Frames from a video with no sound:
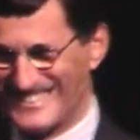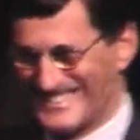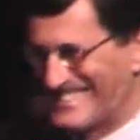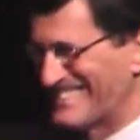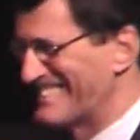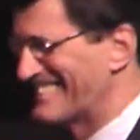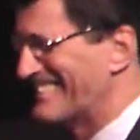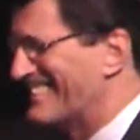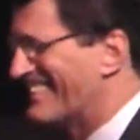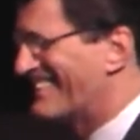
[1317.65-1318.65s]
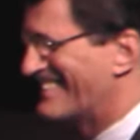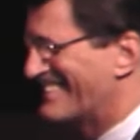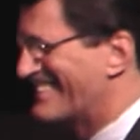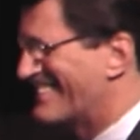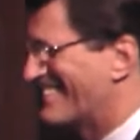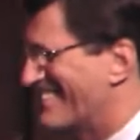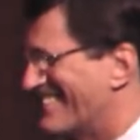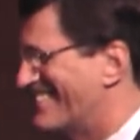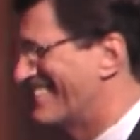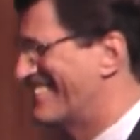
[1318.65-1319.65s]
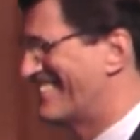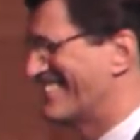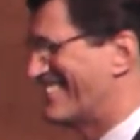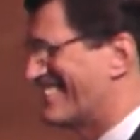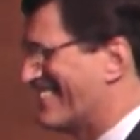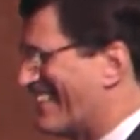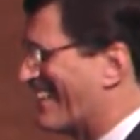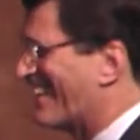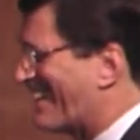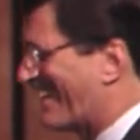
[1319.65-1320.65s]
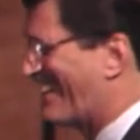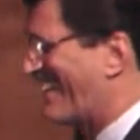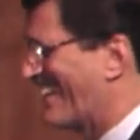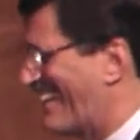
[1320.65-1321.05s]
(no one is talking)